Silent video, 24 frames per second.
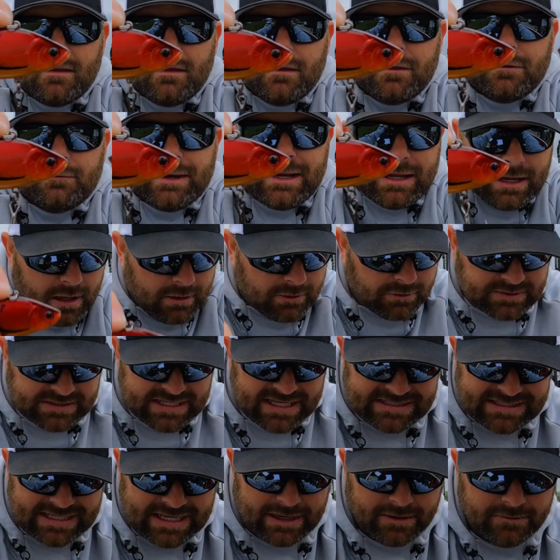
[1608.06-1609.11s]
Three colors,
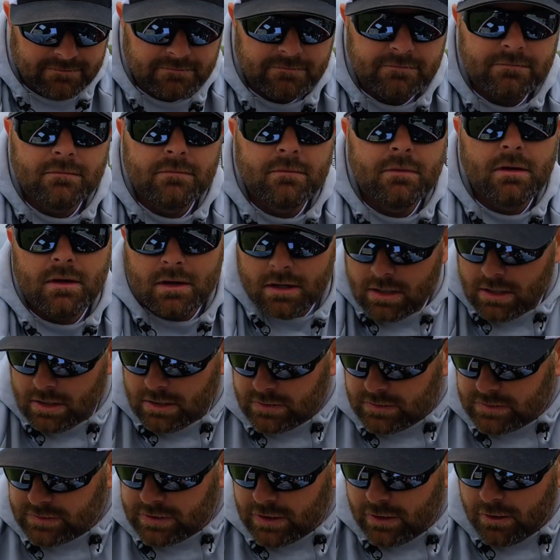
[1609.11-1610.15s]
that's it.
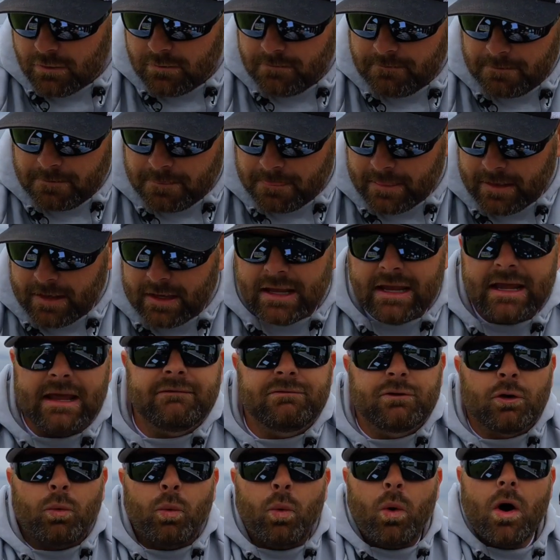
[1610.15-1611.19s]
So
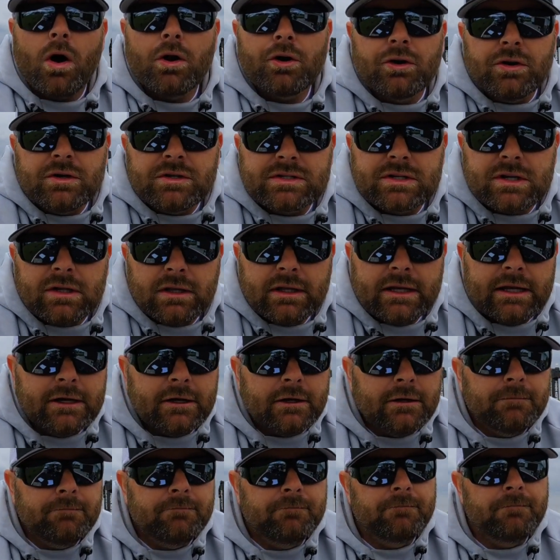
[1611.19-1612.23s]
if the water is
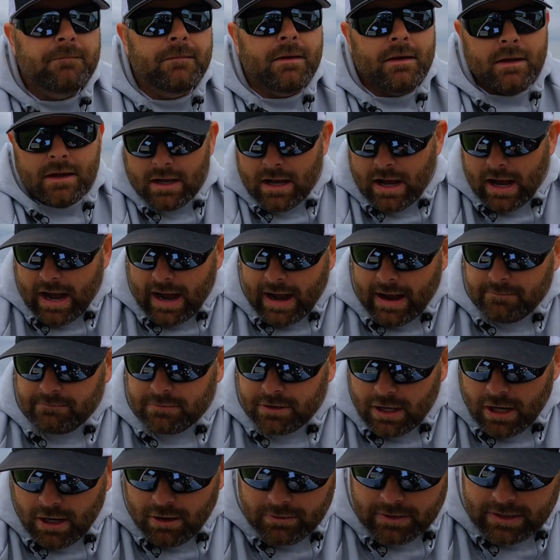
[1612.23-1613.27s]
clear, I'm
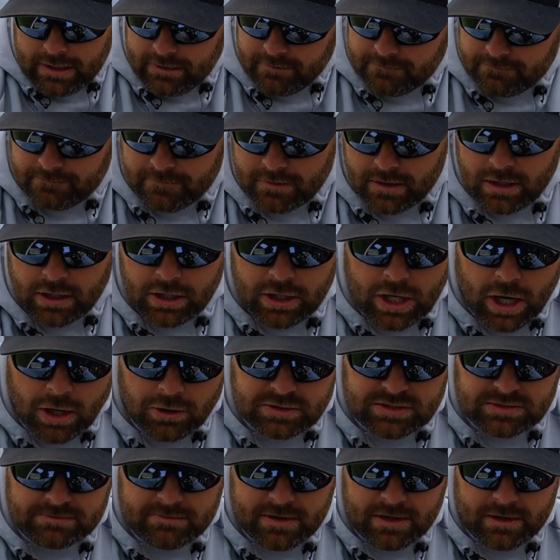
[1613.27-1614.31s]
going
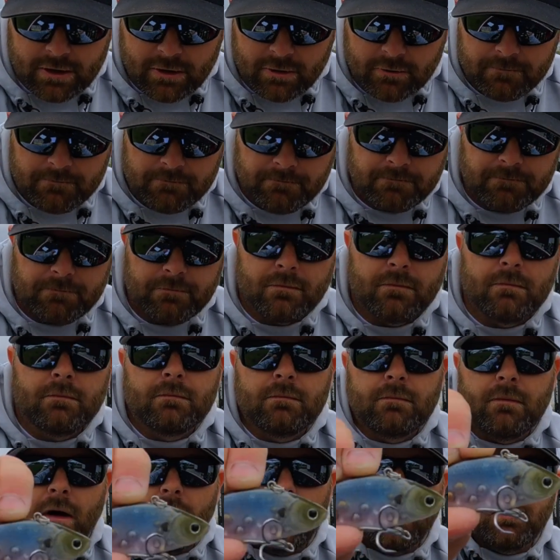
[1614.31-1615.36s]
ghost minnow
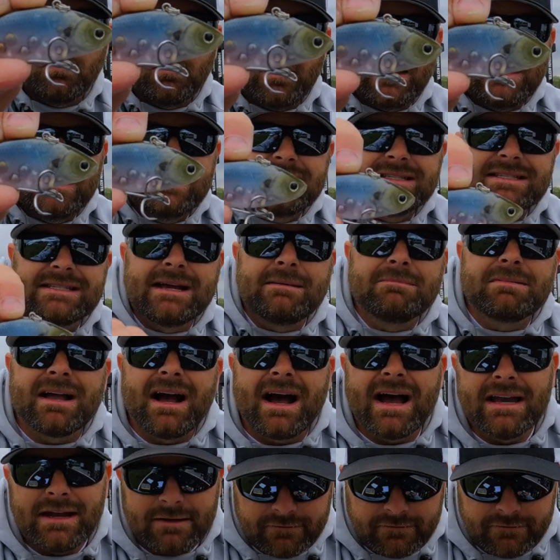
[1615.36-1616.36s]
all the way. Some kind